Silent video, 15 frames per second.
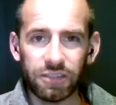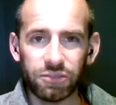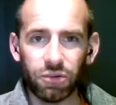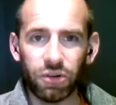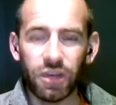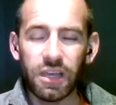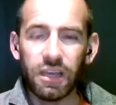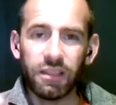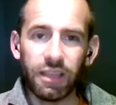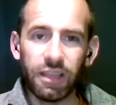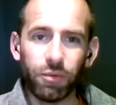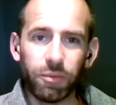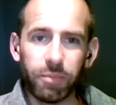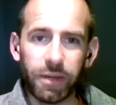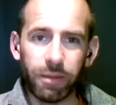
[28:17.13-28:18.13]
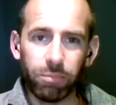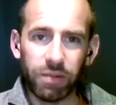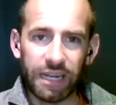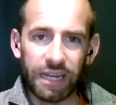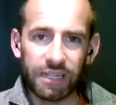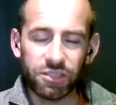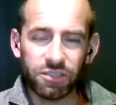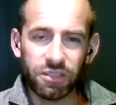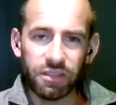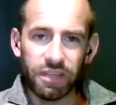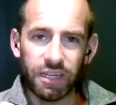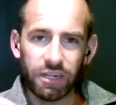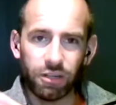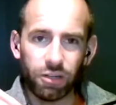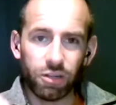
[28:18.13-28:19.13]
So they would be obliged to
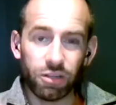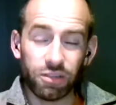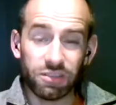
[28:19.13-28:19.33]
then